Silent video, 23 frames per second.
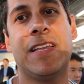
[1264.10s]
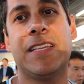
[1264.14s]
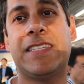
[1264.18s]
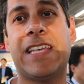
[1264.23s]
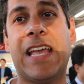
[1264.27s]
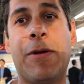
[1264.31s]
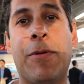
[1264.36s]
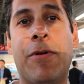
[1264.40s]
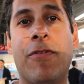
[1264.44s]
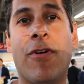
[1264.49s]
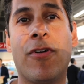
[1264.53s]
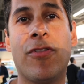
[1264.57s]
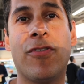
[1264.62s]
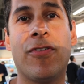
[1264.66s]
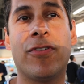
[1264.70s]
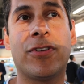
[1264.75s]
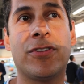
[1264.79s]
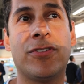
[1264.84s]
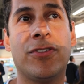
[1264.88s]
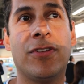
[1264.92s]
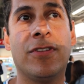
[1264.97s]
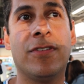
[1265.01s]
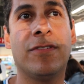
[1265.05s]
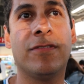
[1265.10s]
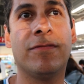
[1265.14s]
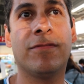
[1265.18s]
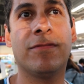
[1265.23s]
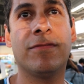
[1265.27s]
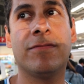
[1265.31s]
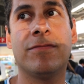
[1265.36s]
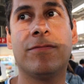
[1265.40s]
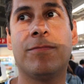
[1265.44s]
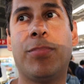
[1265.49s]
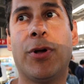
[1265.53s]
Today we rode
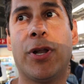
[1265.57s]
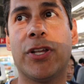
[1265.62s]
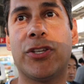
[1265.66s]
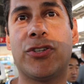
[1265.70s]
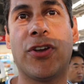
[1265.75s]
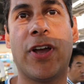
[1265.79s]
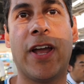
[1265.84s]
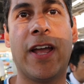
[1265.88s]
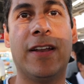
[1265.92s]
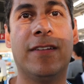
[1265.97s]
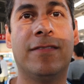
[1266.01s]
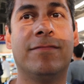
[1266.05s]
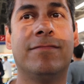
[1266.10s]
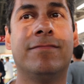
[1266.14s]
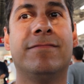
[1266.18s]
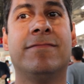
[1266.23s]
the bullet train.